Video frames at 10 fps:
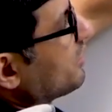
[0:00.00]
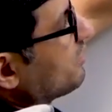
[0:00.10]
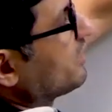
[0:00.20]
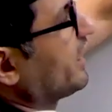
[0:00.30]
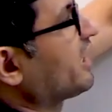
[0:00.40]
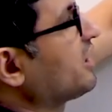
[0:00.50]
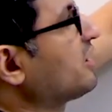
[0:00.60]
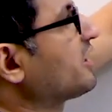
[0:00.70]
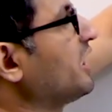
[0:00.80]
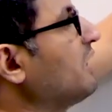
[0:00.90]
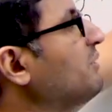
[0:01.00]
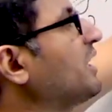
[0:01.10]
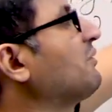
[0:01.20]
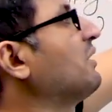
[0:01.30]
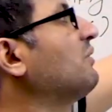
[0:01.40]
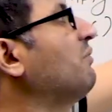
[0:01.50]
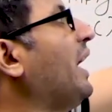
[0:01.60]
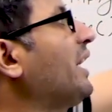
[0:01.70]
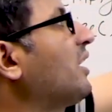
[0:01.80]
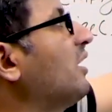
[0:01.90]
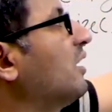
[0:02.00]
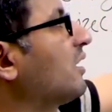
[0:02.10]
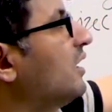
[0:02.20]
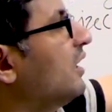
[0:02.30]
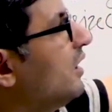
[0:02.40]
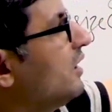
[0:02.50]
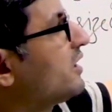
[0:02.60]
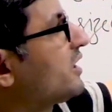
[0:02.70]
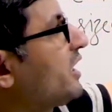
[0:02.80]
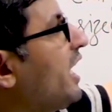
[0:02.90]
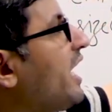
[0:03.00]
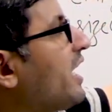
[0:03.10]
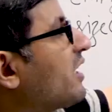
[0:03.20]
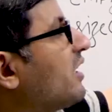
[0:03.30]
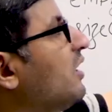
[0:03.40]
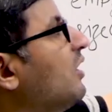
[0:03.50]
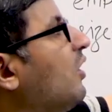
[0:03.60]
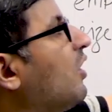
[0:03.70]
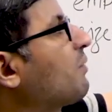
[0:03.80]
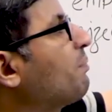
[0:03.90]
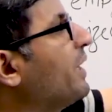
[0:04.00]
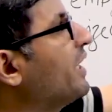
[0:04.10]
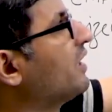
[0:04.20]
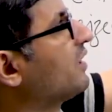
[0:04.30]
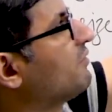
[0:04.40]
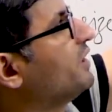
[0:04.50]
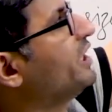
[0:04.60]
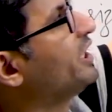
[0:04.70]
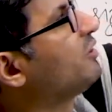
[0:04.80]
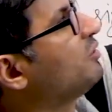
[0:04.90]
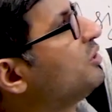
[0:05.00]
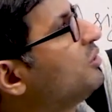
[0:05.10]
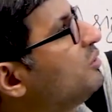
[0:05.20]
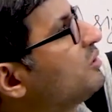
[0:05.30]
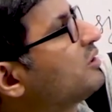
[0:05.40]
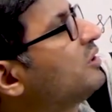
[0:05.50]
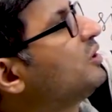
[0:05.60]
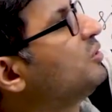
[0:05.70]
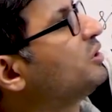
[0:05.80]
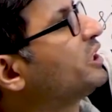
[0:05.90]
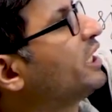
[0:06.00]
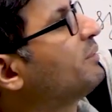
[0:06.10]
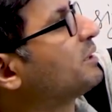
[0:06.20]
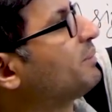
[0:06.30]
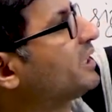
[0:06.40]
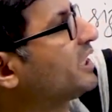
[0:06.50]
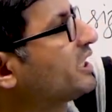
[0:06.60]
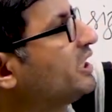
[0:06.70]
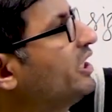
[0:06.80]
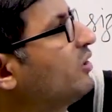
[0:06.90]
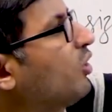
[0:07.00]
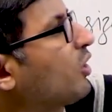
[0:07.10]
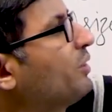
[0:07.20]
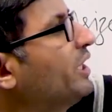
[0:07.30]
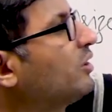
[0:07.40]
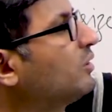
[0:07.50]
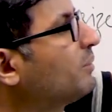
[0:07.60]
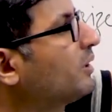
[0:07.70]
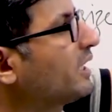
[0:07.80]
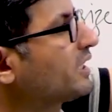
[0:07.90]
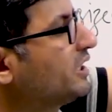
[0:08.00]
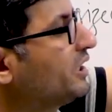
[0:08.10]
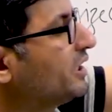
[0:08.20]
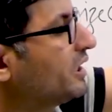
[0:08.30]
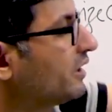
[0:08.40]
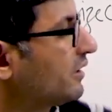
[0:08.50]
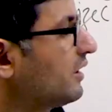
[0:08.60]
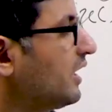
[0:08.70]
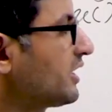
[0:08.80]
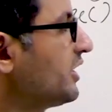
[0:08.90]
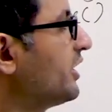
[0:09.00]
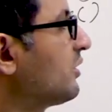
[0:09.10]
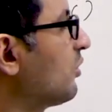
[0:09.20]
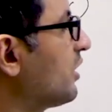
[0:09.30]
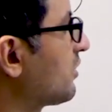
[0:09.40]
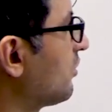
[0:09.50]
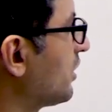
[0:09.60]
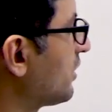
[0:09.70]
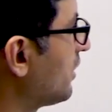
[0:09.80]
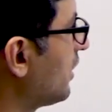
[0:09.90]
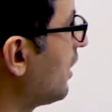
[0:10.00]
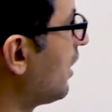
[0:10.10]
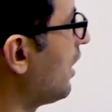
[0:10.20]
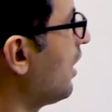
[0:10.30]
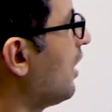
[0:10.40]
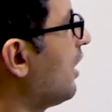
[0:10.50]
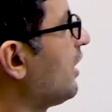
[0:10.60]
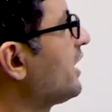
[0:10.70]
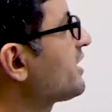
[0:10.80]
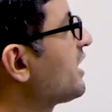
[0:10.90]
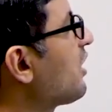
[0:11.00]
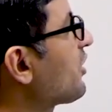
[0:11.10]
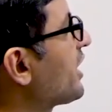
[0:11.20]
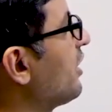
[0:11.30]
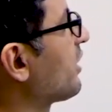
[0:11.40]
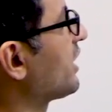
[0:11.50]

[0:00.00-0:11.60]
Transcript: queue. That is the same thing with vector, stack, or pair. We need to use using namespace std, or we need to put std here, std Let's now take a look